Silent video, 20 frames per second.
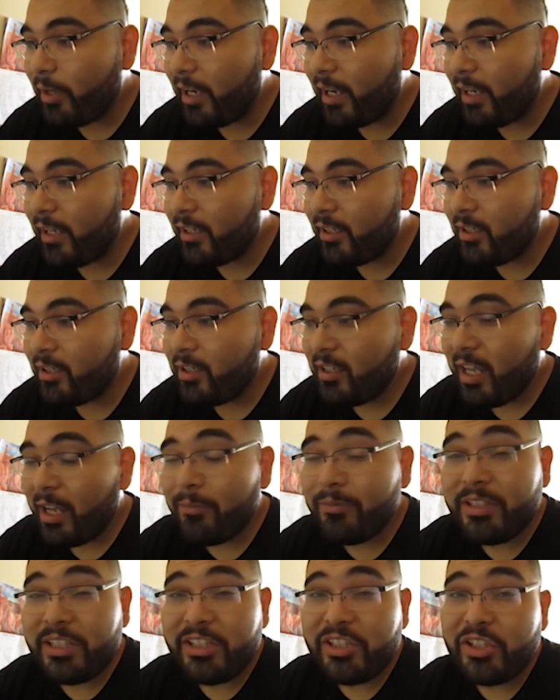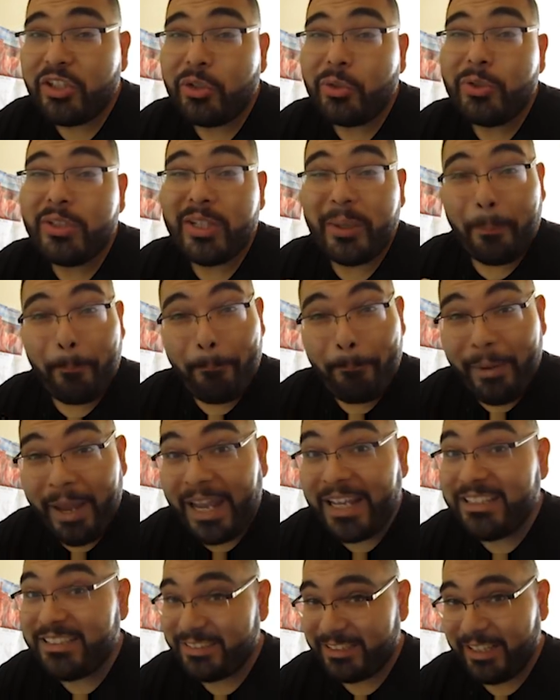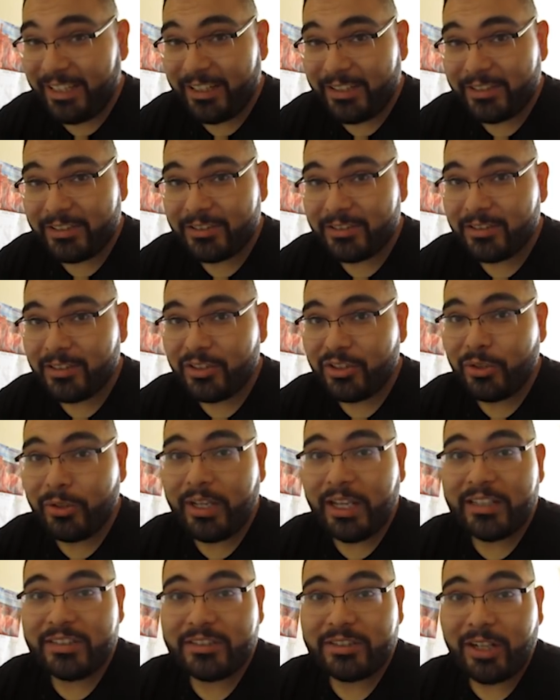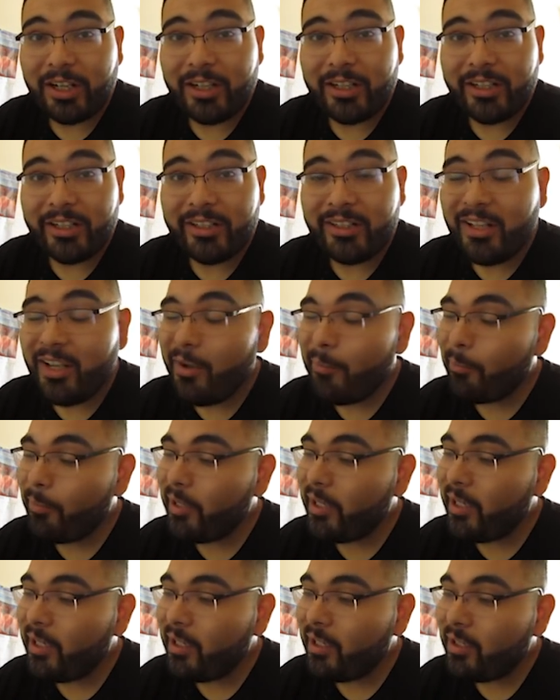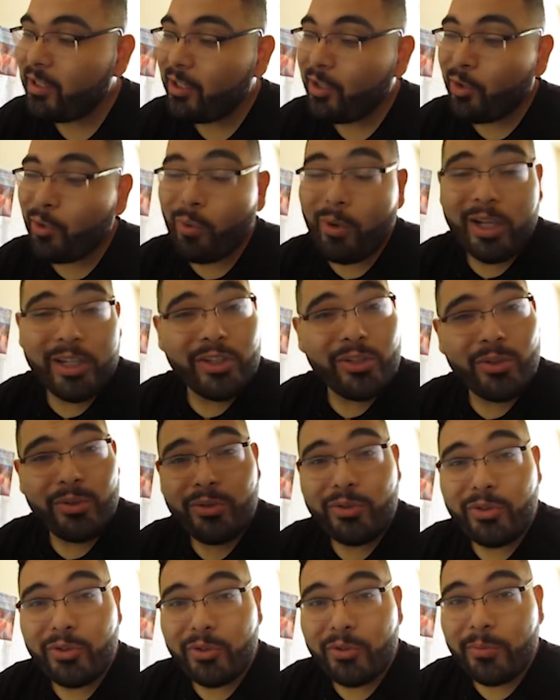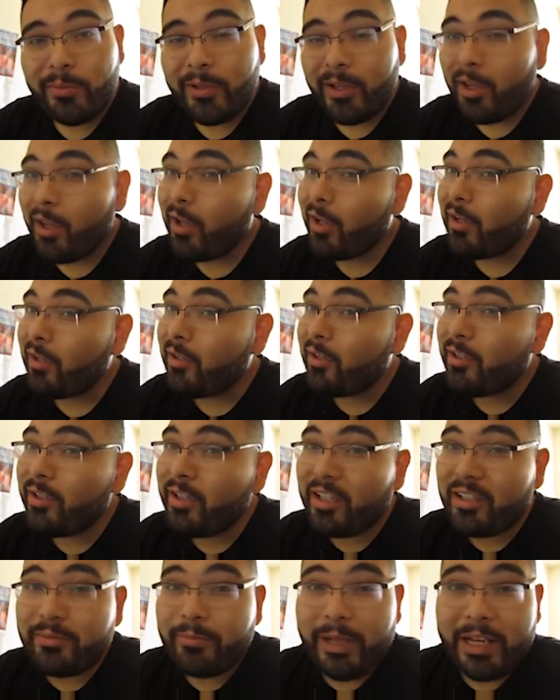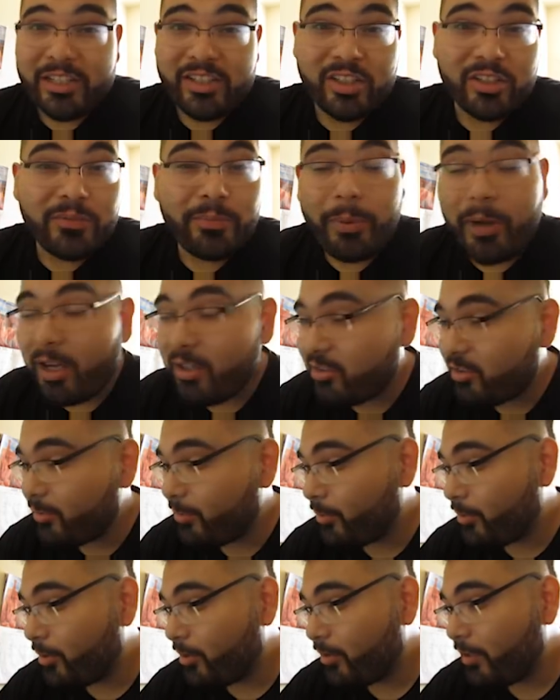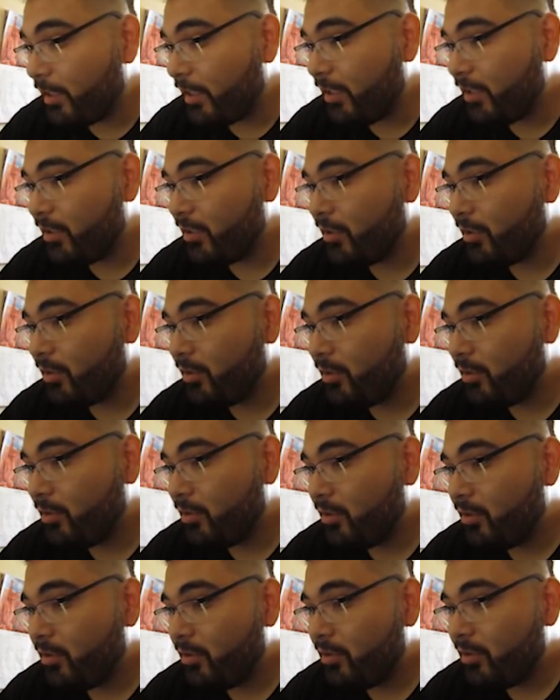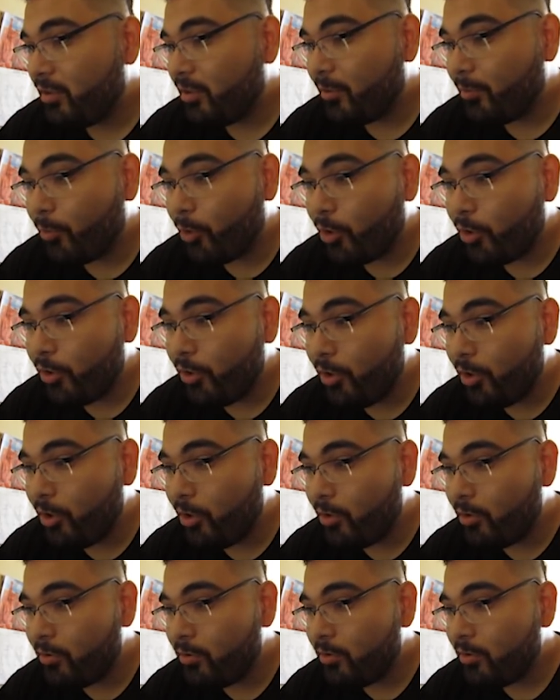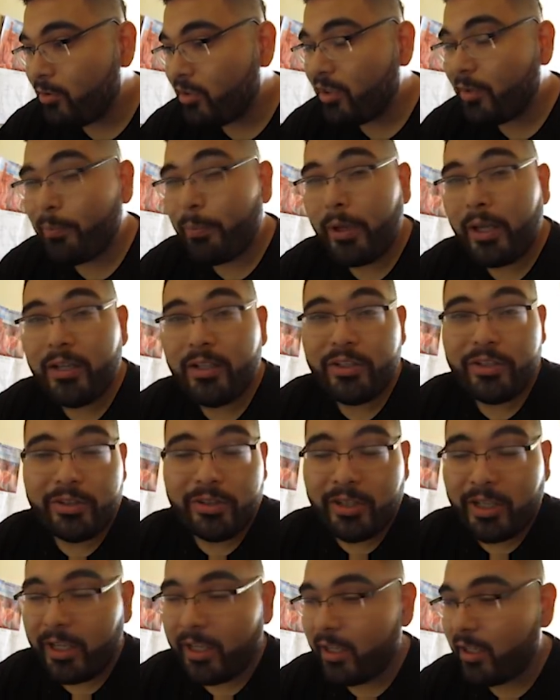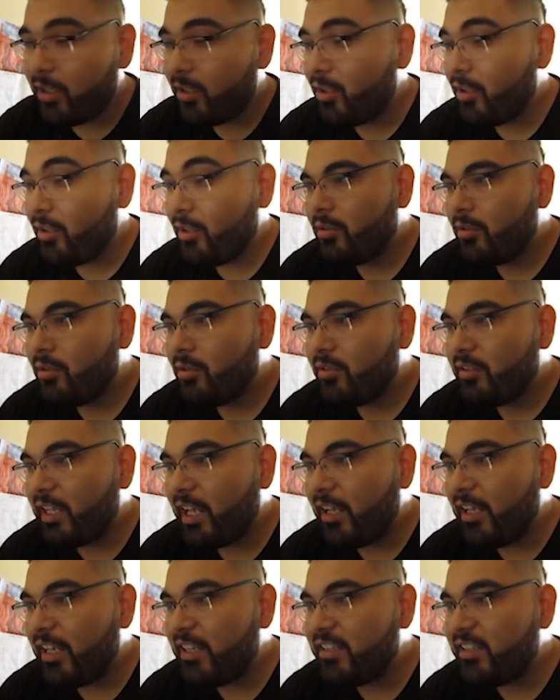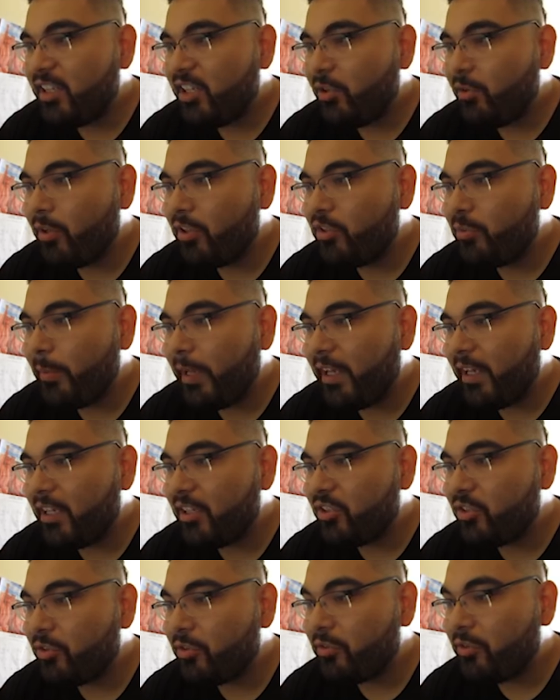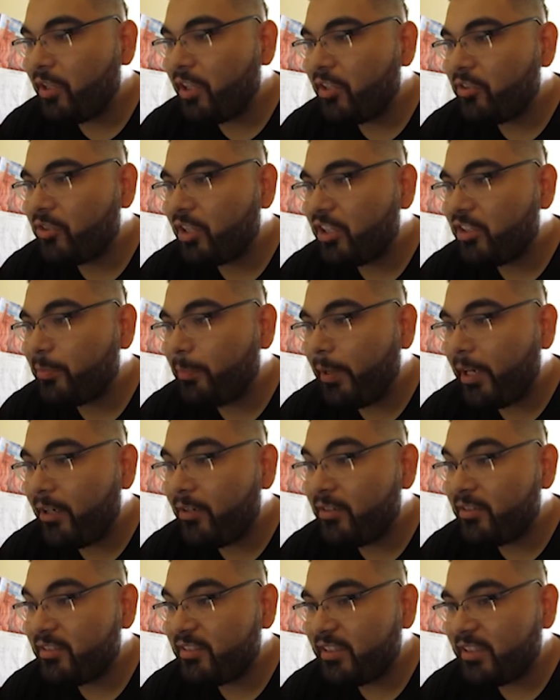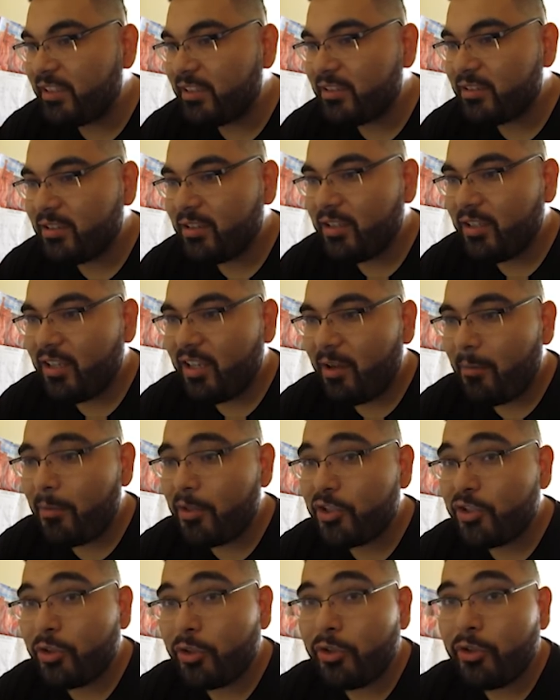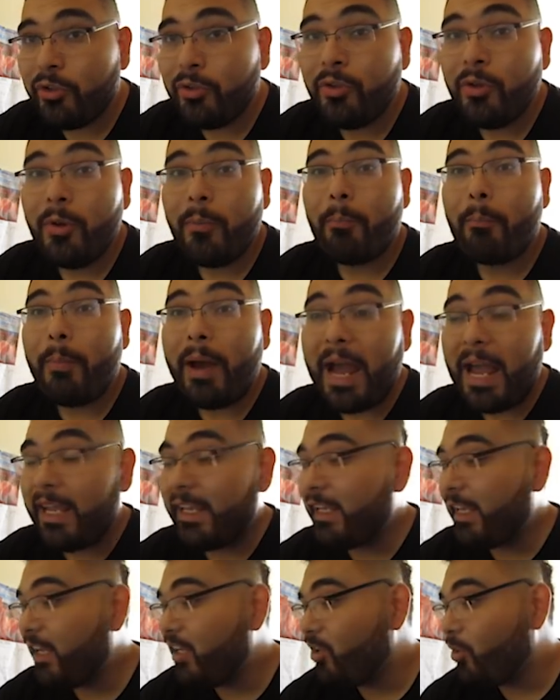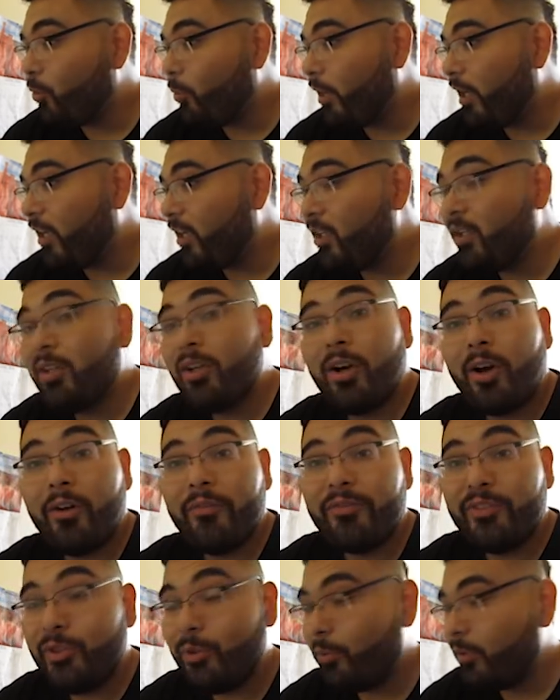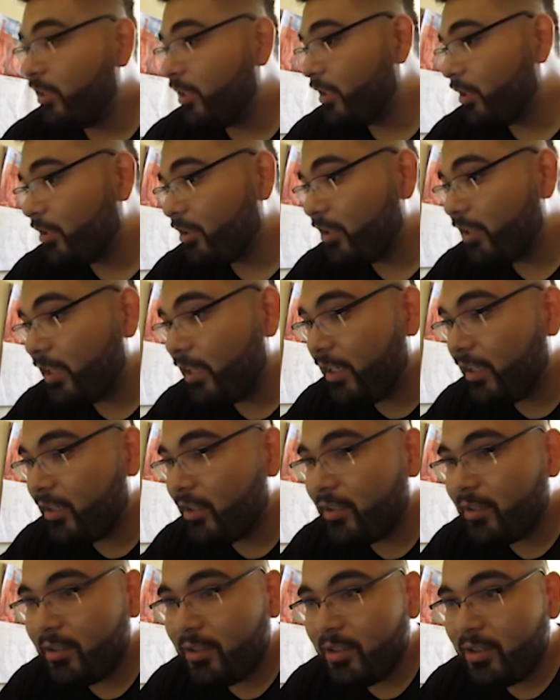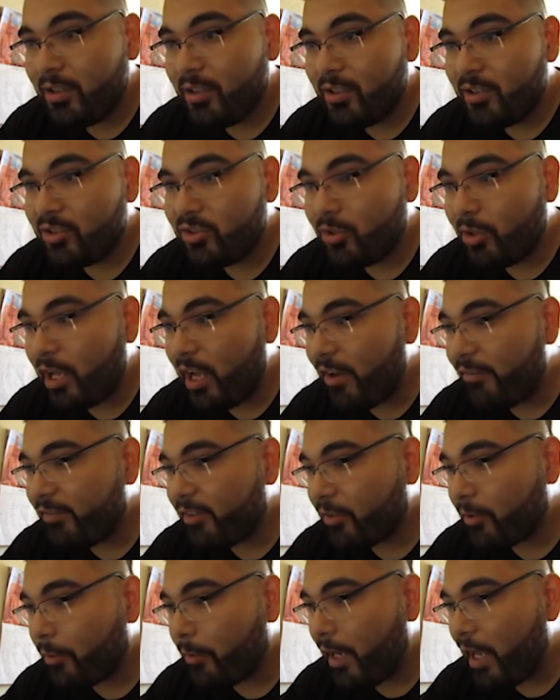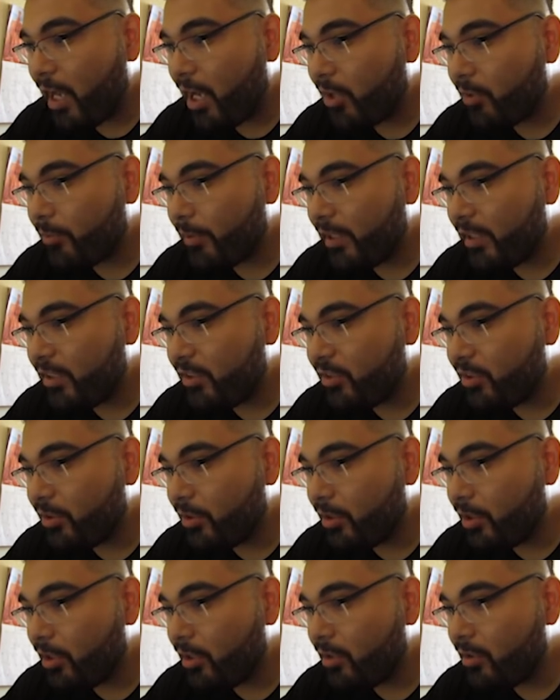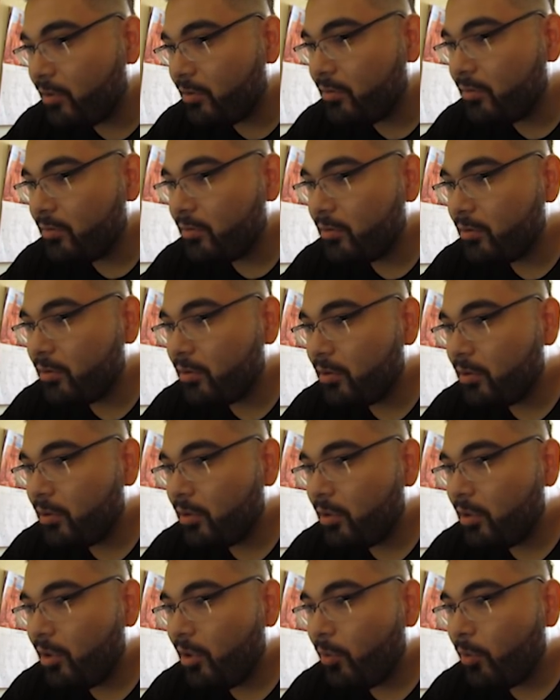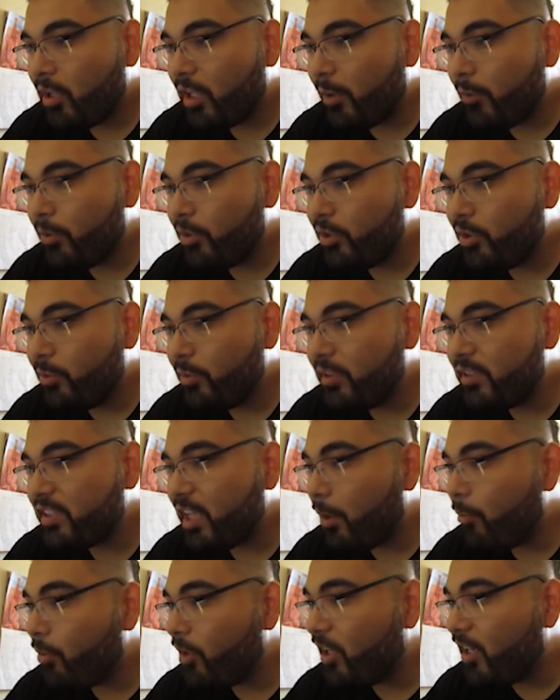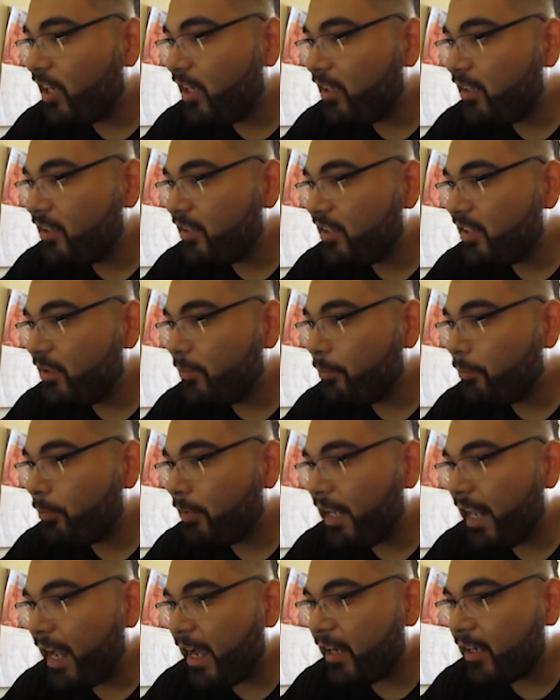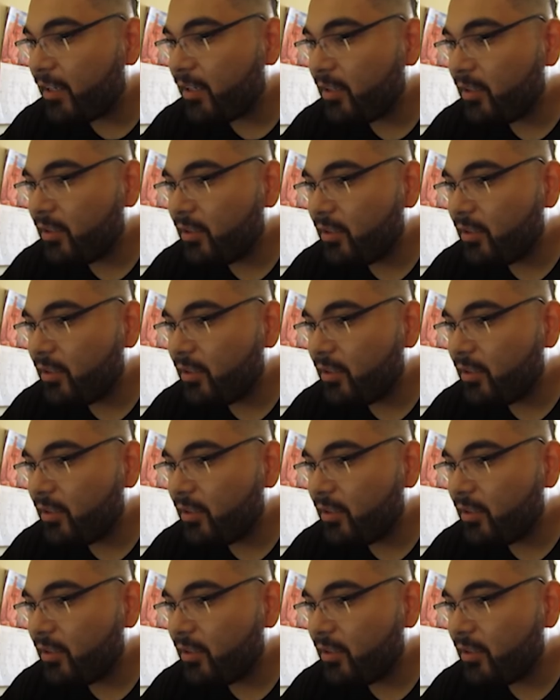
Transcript: why I'm teaching you the basics to get started, but go on YouTube, and learn as much as possible, alright? The more you know, the better you'll get. Now, let's say you want to make into transparencies. I'm going to show you my getaway of doing it, alright? So, I have the crown ready to go. What I would do is, I would color it black.